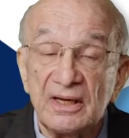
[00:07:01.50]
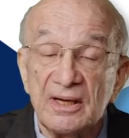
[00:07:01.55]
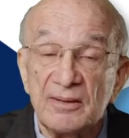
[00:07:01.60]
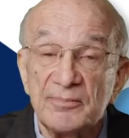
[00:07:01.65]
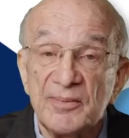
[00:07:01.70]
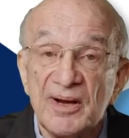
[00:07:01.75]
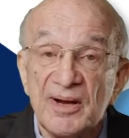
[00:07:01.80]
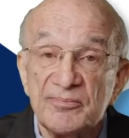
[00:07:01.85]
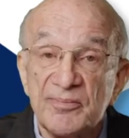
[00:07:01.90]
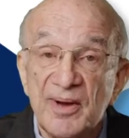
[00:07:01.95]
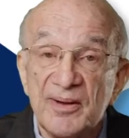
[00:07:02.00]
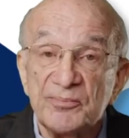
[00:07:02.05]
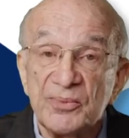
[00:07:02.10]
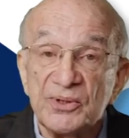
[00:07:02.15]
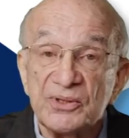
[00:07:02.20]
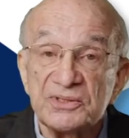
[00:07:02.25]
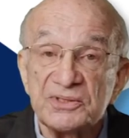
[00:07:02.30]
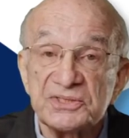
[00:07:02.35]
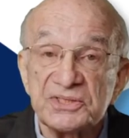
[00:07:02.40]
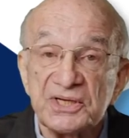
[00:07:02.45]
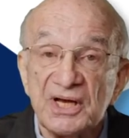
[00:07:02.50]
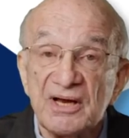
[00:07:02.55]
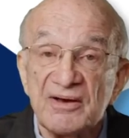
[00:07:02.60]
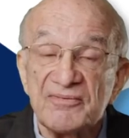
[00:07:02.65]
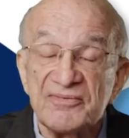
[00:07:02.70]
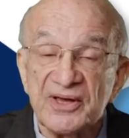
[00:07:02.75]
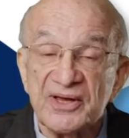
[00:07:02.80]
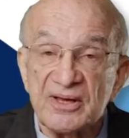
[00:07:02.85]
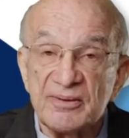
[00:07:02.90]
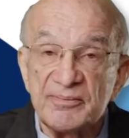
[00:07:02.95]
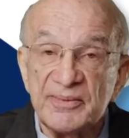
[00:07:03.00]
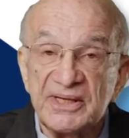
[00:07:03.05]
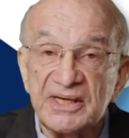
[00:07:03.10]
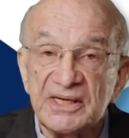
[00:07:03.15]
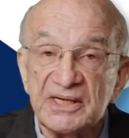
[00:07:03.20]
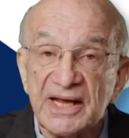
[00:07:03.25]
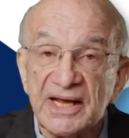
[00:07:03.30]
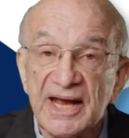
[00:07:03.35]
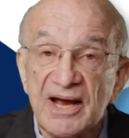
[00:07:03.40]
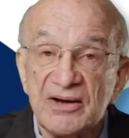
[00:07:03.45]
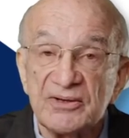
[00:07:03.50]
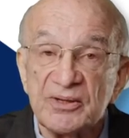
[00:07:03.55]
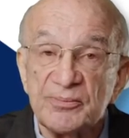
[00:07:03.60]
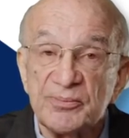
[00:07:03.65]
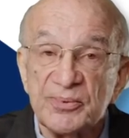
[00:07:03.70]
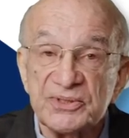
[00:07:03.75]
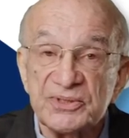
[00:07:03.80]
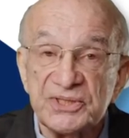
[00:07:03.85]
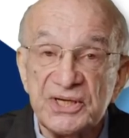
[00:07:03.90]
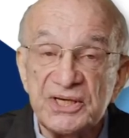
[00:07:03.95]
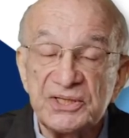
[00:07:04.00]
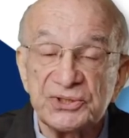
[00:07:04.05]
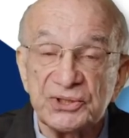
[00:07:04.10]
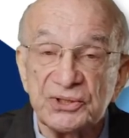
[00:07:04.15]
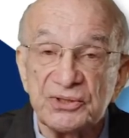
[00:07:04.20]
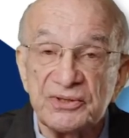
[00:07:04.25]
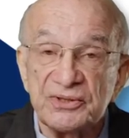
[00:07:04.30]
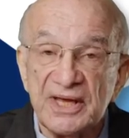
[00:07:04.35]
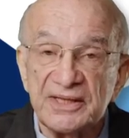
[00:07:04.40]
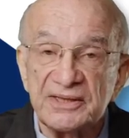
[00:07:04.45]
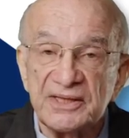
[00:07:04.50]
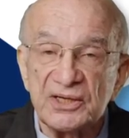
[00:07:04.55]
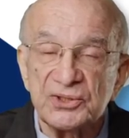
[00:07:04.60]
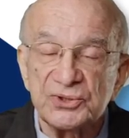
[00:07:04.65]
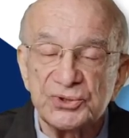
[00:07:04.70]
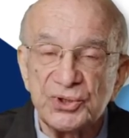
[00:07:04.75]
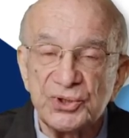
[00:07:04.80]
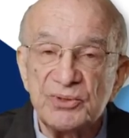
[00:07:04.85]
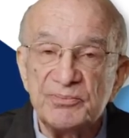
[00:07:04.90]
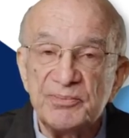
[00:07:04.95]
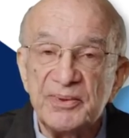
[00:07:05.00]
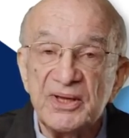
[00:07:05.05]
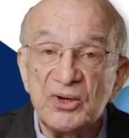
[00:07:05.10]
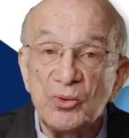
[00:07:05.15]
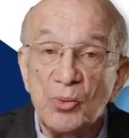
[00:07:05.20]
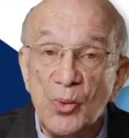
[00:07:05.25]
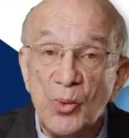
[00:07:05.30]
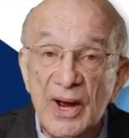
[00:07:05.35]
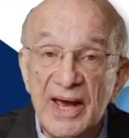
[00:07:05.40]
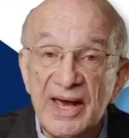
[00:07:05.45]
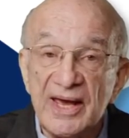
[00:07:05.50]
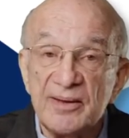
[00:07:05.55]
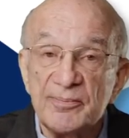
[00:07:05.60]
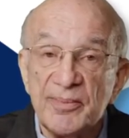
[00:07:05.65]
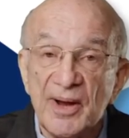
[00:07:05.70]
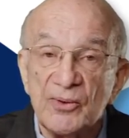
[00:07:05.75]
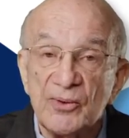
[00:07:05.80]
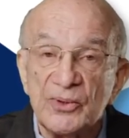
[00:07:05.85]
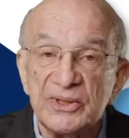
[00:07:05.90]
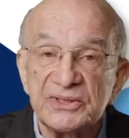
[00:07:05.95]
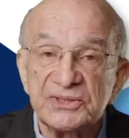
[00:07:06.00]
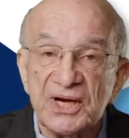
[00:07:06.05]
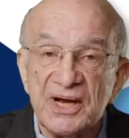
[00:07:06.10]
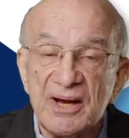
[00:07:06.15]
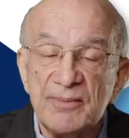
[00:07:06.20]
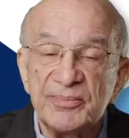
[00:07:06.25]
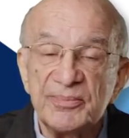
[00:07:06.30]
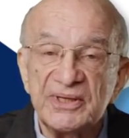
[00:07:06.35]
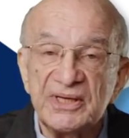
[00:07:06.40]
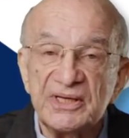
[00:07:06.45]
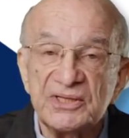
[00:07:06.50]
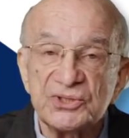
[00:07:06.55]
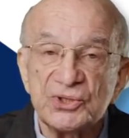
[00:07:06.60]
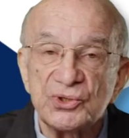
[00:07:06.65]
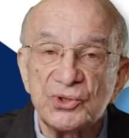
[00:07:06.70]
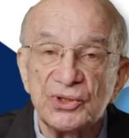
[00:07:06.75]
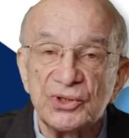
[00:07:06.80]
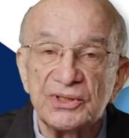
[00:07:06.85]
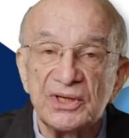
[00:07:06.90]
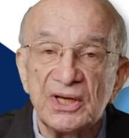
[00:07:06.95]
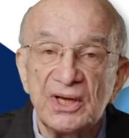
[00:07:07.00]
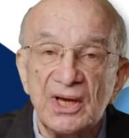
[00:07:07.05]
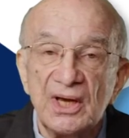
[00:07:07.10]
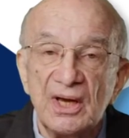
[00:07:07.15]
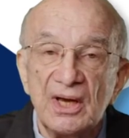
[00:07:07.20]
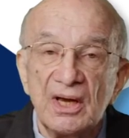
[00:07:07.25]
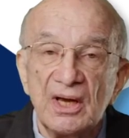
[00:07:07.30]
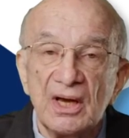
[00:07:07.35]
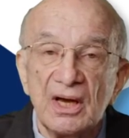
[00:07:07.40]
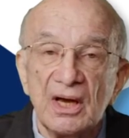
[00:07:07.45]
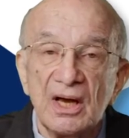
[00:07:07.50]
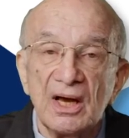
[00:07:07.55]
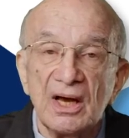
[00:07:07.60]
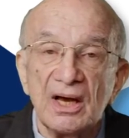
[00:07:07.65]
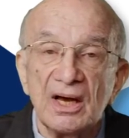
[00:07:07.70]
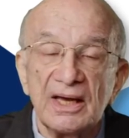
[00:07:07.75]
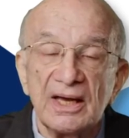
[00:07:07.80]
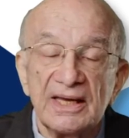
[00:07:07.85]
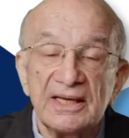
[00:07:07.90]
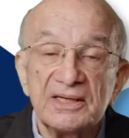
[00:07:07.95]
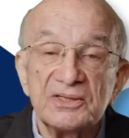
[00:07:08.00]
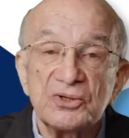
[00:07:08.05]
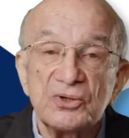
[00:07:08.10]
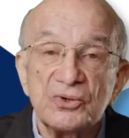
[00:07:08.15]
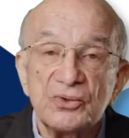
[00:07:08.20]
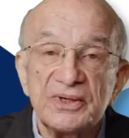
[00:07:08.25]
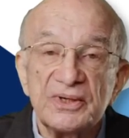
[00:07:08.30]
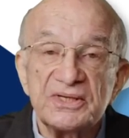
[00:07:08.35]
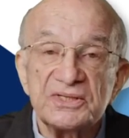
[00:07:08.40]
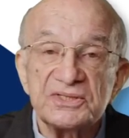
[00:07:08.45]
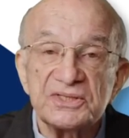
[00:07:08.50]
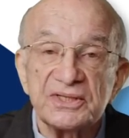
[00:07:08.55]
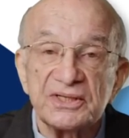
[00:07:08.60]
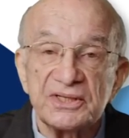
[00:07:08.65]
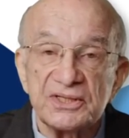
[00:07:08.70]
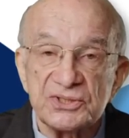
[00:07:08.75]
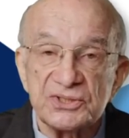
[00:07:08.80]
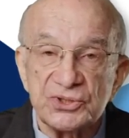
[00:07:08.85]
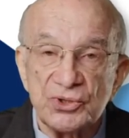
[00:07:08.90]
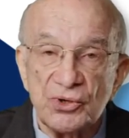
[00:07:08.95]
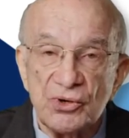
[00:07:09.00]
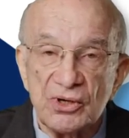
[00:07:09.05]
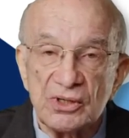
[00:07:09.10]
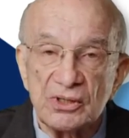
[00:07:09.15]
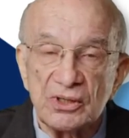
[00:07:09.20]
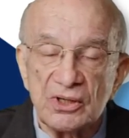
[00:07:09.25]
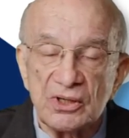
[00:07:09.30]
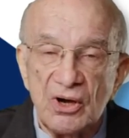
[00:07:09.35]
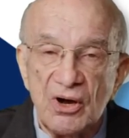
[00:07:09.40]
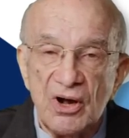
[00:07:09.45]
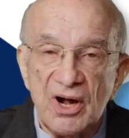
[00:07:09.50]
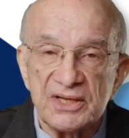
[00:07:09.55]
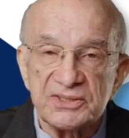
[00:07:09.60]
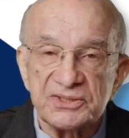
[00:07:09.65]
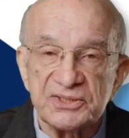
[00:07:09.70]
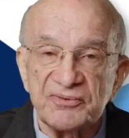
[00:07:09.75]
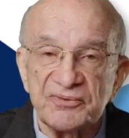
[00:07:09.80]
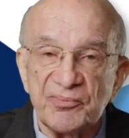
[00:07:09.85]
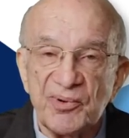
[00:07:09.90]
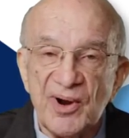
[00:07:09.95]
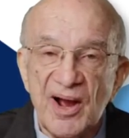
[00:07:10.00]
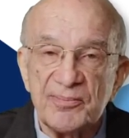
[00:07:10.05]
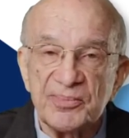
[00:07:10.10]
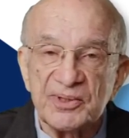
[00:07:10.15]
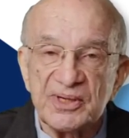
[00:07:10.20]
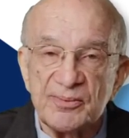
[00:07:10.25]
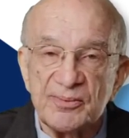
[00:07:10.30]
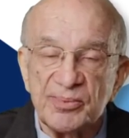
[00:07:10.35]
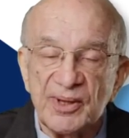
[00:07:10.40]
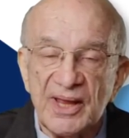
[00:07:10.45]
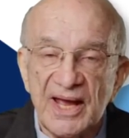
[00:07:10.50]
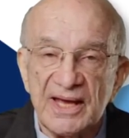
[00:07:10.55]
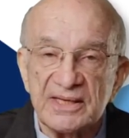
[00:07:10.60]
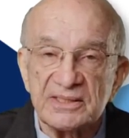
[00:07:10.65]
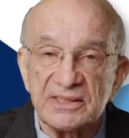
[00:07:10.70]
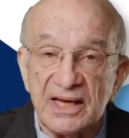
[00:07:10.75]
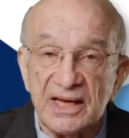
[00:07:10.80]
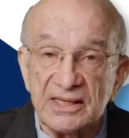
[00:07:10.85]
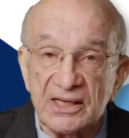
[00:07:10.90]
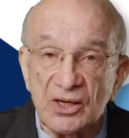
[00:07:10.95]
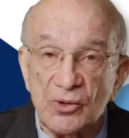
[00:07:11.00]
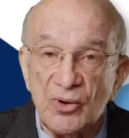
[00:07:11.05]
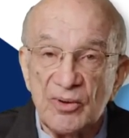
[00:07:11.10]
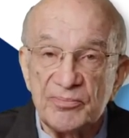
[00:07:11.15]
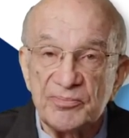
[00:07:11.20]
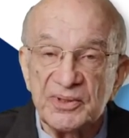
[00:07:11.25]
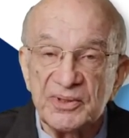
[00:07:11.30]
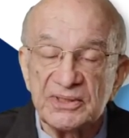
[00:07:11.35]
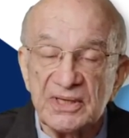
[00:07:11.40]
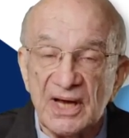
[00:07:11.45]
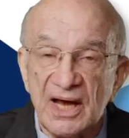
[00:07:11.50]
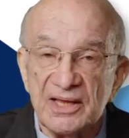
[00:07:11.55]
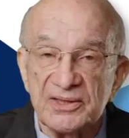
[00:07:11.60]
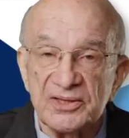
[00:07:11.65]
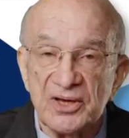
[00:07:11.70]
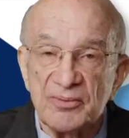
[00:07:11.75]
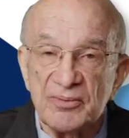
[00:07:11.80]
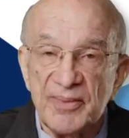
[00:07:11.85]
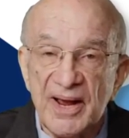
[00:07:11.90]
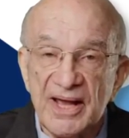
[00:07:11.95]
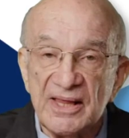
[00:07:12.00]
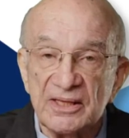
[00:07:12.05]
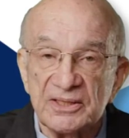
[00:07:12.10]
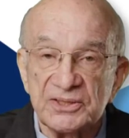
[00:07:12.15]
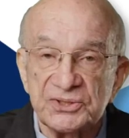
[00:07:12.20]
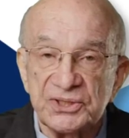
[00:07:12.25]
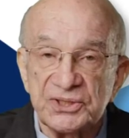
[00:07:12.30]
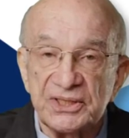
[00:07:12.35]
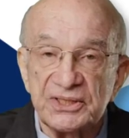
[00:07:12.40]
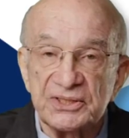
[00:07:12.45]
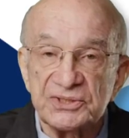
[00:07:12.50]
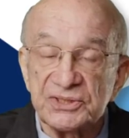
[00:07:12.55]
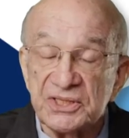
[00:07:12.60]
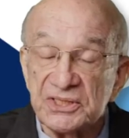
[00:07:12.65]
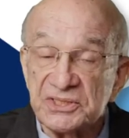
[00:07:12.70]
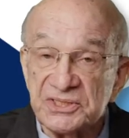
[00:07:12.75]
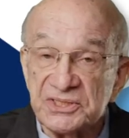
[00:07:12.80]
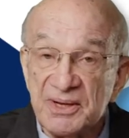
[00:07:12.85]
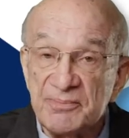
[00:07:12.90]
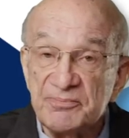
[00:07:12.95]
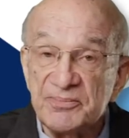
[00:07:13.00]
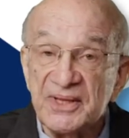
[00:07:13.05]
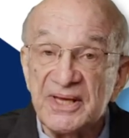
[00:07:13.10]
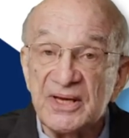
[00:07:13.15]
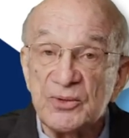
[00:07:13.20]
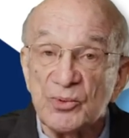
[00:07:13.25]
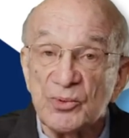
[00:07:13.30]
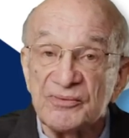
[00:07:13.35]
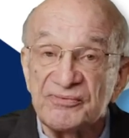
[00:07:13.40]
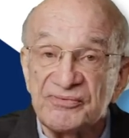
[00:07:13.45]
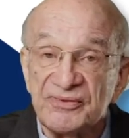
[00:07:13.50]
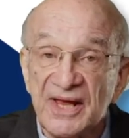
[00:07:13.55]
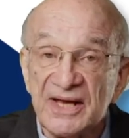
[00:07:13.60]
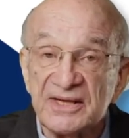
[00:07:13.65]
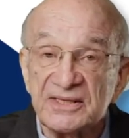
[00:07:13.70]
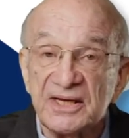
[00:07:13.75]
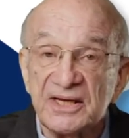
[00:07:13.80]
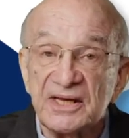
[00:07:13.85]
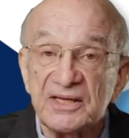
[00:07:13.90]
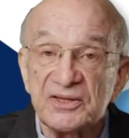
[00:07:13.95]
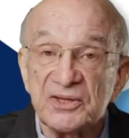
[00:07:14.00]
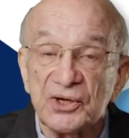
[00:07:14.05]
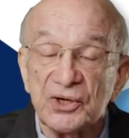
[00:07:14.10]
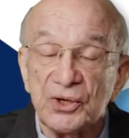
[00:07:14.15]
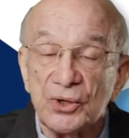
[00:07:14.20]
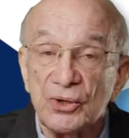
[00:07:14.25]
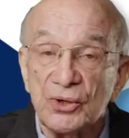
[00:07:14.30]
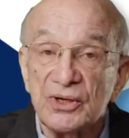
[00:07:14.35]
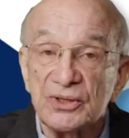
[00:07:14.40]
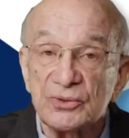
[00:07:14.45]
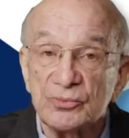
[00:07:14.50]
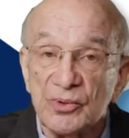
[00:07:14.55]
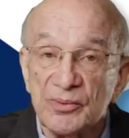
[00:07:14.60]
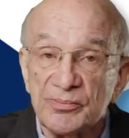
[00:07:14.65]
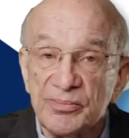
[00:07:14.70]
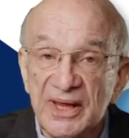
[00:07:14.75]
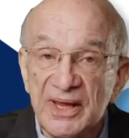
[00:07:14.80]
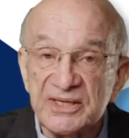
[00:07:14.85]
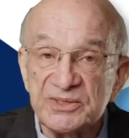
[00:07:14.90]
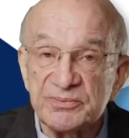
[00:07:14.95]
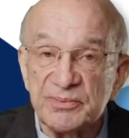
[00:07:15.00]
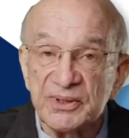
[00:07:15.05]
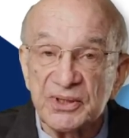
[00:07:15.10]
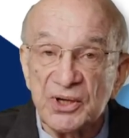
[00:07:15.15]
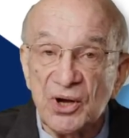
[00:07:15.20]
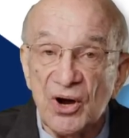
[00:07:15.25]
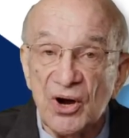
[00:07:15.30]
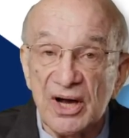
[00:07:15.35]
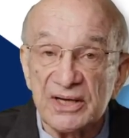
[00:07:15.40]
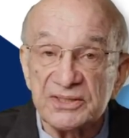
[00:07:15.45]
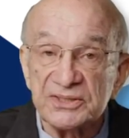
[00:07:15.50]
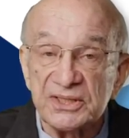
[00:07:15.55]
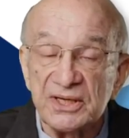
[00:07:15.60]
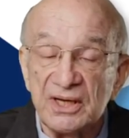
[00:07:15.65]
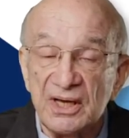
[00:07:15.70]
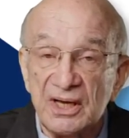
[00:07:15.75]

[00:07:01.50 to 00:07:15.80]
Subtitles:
among members of the Committee on Accounting Procedure that there should be a way by which companies could increase the historical cost of property, plant, and equipment on their balance sheets to something reflecting the current replacement cost